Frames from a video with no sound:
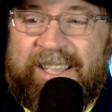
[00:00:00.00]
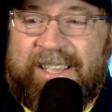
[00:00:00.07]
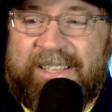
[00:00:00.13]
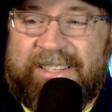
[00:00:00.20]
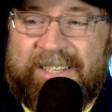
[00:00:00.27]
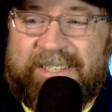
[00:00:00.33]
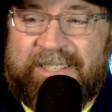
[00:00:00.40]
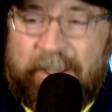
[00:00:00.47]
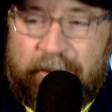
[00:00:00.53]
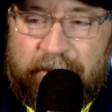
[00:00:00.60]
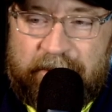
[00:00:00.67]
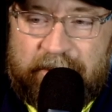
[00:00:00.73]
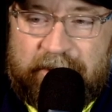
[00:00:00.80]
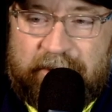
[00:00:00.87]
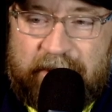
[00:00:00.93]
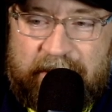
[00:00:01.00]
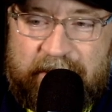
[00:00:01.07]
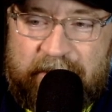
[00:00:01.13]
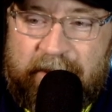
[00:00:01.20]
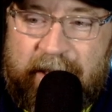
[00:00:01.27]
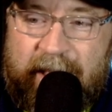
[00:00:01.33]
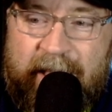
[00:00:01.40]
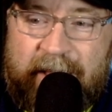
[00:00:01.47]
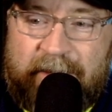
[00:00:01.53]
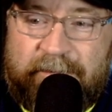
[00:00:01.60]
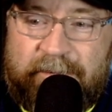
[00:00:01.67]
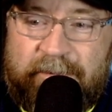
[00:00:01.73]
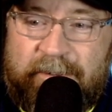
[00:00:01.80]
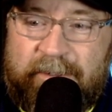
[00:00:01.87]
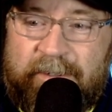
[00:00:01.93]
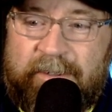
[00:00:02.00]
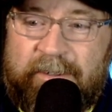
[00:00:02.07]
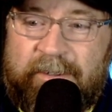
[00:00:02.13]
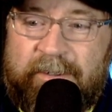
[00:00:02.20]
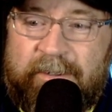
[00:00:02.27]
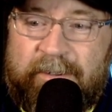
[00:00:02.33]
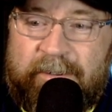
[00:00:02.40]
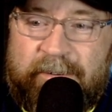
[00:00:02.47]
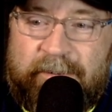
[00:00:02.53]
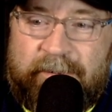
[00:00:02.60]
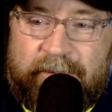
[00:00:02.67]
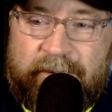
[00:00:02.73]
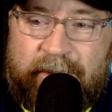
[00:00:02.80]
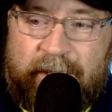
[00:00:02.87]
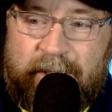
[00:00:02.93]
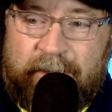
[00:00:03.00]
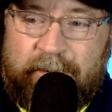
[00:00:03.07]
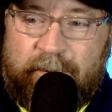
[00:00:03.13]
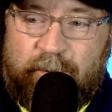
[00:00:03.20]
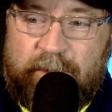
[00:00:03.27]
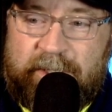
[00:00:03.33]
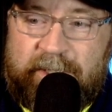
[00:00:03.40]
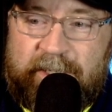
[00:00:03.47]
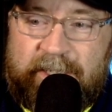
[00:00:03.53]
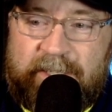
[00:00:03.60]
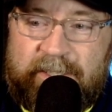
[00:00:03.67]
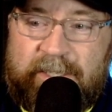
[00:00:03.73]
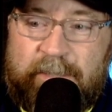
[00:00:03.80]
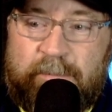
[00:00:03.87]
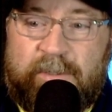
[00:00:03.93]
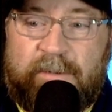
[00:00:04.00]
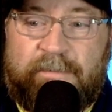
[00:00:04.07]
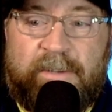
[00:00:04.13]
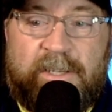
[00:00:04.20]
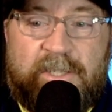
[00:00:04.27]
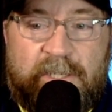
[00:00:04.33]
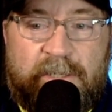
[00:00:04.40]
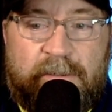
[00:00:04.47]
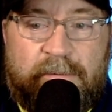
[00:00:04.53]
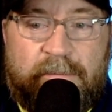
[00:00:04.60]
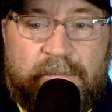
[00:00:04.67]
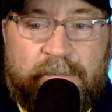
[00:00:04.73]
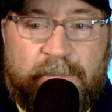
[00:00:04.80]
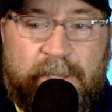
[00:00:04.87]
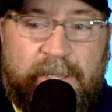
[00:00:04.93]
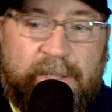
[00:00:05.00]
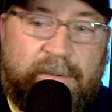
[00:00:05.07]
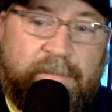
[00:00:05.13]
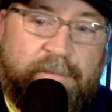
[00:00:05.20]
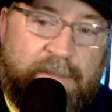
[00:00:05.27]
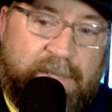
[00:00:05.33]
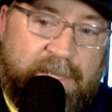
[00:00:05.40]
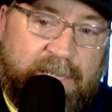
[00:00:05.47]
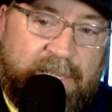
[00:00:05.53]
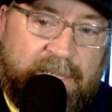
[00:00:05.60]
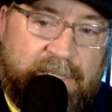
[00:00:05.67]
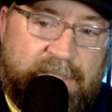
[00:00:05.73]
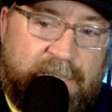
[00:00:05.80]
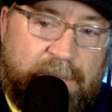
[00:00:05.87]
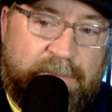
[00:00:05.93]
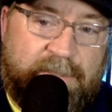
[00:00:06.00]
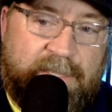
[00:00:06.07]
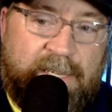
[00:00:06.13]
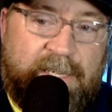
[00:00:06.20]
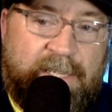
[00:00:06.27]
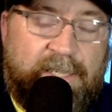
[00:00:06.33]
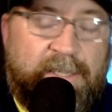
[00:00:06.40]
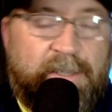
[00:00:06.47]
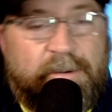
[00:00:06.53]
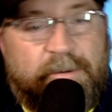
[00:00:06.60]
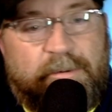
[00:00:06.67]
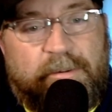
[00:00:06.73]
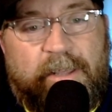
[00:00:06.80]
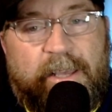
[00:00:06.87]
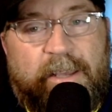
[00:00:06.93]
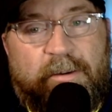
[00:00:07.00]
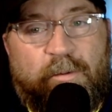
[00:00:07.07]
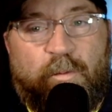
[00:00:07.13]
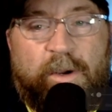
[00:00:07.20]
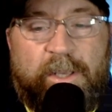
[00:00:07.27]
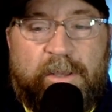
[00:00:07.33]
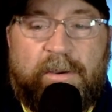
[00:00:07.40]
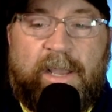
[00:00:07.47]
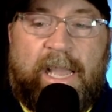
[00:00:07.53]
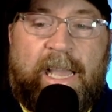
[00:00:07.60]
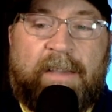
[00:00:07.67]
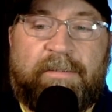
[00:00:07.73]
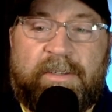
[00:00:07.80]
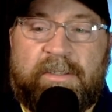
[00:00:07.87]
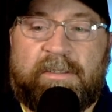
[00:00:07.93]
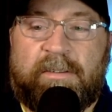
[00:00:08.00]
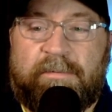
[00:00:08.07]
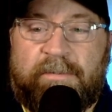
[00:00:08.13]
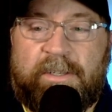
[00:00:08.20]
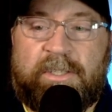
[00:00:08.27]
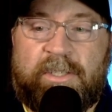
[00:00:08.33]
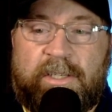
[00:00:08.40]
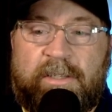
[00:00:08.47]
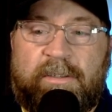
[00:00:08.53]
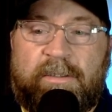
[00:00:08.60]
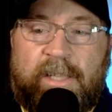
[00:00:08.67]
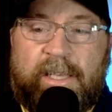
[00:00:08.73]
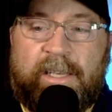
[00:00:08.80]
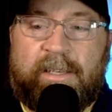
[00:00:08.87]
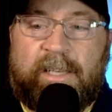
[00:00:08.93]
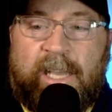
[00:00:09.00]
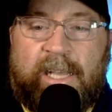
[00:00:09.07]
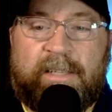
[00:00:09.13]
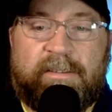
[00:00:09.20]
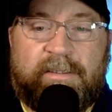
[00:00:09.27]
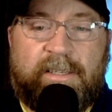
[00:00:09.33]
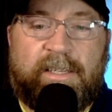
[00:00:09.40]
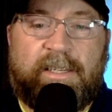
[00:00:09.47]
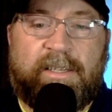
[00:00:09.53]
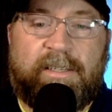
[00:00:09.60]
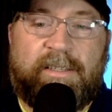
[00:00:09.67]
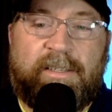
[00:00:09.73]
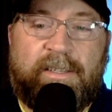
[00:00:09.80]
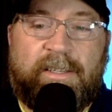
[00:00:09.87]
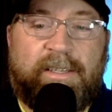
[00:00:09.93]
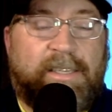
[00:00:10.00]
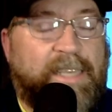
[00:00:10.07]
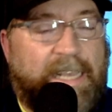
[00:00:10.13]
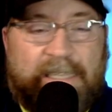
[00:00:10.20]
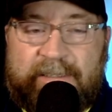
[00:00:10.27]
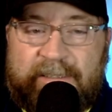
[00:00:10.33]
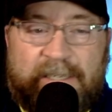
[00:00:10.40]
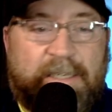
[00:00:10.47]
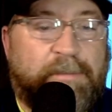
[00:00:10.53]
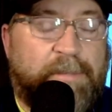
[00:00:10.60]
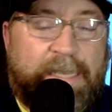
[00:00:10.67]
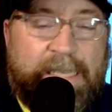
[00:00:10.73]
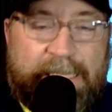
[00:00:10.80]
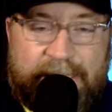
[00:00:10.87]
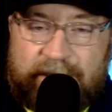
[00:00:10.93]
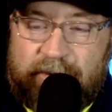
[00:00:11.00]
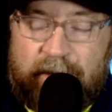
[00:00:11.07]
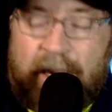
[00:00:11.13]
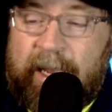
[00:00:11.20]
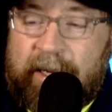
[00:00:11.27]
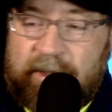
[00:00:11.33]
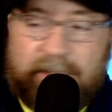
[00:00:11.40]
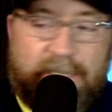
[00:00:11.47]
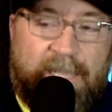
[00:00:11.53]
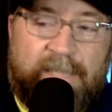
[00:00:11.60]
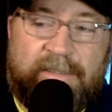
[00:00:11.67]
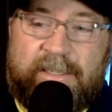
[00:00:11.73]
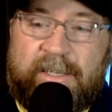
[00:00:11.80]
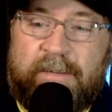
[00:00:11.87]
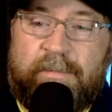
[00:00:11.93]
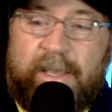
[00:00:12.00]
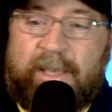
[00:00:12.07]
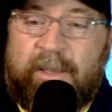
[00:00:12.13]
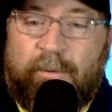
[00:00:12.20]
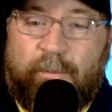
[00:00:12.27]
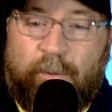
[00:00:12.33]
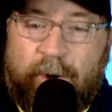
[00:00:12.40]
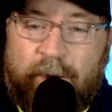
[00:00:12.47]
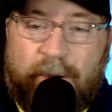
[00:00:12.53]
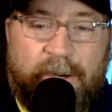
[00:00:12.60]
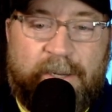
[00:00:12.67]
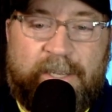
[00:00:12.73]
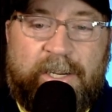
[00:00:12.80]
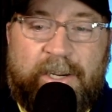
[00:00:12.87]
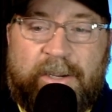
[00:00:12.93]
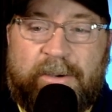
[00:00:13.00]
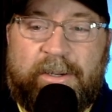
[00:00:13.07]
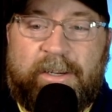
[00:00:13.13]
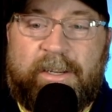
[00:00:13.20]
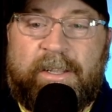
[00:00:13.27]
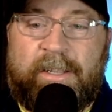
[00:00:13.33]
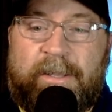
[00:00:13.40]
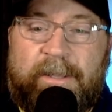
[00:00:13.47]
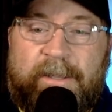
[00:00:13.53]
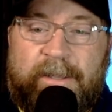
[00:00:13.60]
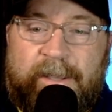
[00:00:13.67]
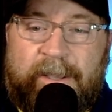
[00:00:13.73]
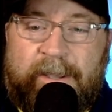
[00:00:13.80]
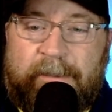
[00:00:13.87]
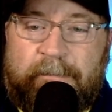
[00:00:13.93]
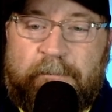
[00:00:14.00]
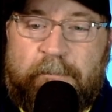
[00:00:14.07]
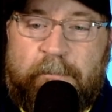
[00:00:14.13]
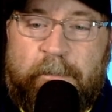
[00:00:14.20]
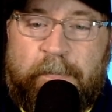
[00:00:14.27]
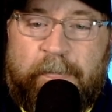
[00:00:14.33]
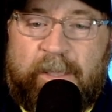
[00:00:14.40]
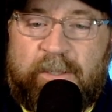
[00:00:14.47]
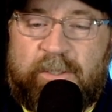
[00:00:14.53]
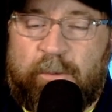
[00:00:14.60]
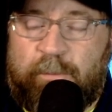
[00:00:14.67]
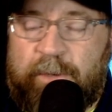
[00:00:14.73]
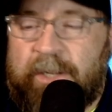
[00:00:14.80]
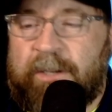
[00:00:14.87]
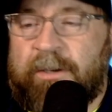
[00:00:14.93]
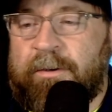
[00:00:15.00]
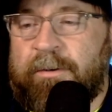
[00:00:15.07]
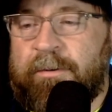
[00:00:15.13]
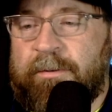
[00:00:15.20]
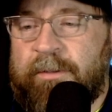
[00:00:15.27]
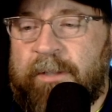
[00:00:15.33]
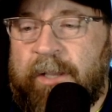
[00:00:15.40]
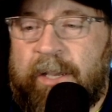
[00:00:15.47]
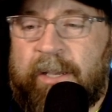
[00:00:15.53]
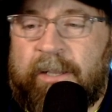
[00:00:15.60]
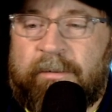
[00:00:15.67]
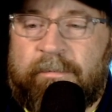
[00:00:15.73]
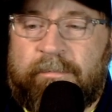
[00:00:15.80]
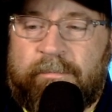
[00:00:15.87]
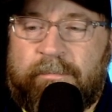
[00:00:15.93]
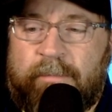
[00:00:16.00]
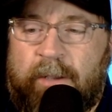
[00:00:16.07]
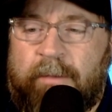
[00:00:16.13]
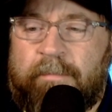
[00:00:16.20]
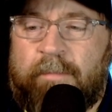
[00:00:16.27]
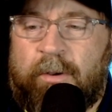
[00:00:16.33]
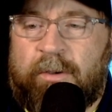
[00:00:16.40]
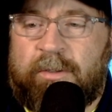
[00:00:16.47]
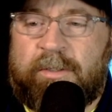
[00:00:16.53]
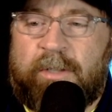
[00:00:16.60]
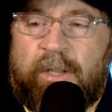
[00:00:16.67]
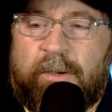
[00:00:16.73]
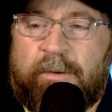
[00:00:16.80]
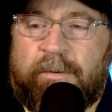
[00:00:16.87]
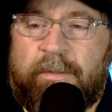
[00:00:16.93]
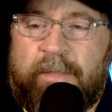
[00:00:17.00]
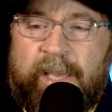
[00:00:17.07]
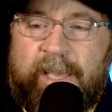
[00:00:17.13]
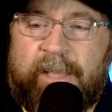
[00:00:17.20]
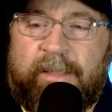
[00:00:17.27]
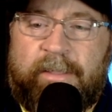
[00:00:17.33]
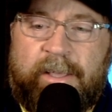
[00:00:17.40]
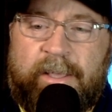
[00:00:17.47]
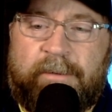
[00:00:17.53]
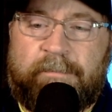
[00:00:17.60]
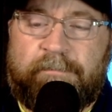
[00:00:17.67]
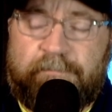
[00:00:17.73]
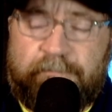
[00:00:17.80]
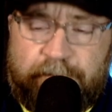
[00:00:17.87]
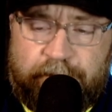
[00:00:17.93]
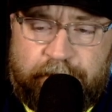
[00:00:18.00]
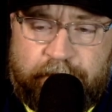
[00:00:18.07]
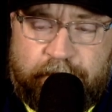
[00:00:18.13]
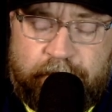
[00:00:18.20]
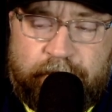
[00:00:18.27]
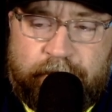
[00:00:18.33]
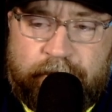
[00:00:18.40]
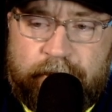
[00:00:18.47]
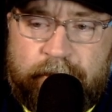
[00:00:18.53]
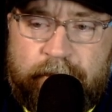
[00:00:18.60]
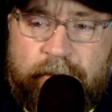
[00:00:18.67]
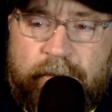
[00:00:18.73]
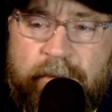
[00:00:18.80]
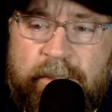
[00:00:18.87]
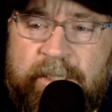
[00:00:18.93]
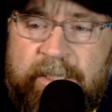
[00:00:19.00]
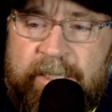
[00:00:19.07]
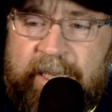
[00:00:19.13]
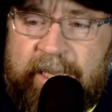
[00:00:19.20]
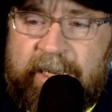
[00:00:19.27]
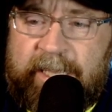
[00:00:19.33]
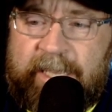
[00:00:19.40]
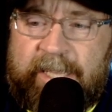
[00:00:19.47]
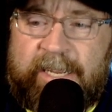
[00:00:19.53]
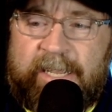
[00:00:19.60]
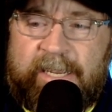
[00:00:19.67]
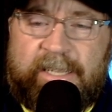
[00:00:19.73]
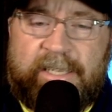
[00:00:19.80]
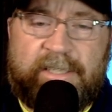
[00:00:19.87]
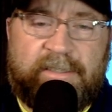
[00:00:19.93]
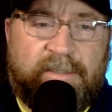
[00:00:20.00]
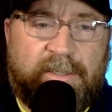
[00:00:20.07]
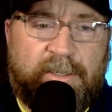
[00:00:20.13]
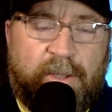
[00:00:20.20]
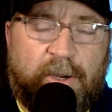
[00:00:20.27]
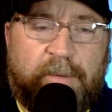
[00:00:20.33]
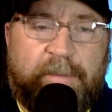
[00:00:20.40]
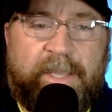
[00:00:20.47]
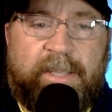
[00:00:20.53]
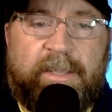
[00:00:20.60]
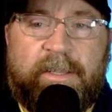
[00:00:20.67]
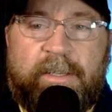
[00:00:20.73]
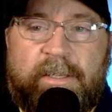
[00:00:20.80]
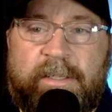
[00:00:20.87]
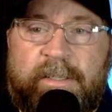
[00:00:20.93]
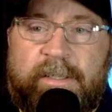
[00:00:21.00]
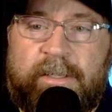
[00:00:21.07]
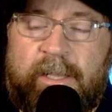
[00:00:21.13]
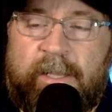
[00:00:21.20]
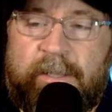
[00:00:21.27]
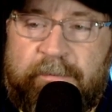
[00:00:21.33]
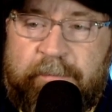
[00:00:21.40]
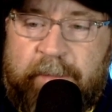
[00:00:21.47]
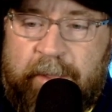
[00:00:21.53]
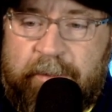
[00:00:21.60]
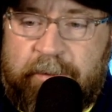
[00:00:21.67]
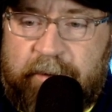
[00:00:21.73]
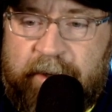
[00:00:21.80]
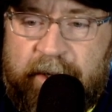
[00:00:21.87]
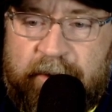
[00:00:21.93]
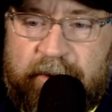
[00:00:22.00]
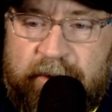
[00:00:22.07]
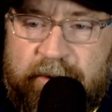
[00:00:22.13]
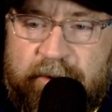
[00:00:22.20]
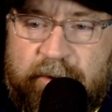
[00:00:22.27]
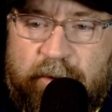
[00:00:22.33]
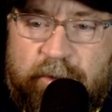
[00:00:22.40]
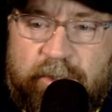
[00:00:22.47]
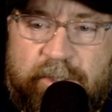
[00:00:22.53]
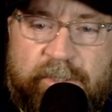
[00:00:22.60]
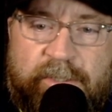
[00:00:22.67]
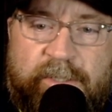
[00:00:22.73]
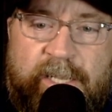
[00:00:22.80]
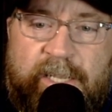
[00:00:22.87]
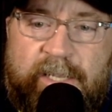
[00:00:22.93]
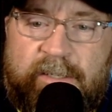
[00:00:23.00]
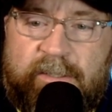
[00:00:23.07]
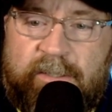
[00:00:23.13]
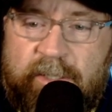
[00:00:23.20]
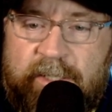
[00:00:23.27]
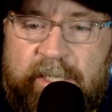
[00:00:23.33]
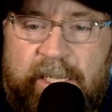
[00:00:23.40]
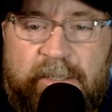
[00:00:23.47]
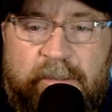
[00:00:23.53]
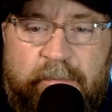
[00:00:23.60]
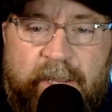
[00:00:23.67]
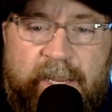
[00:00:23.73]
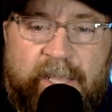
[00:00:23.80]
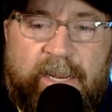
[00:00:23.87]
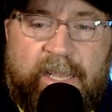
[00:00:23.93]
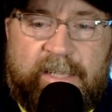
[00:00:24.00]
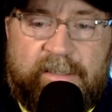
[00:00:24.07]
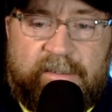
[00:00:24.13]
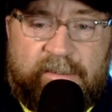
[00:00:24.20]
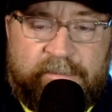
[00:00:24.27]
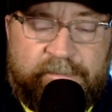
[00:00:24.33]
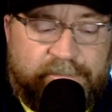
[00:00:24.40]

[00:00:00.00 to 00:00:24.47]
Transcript: he says, Go in the strength you have, uh, which didn't seem sufficient but because I'm sending you, then what you have is sufficient. Like God's gonna, God's gonna make it stretch. God's gonna make it work. You know, and um, and so we know uh, uh, most know that then Gideon and his little army of about 300 soldiers they took down the Midianites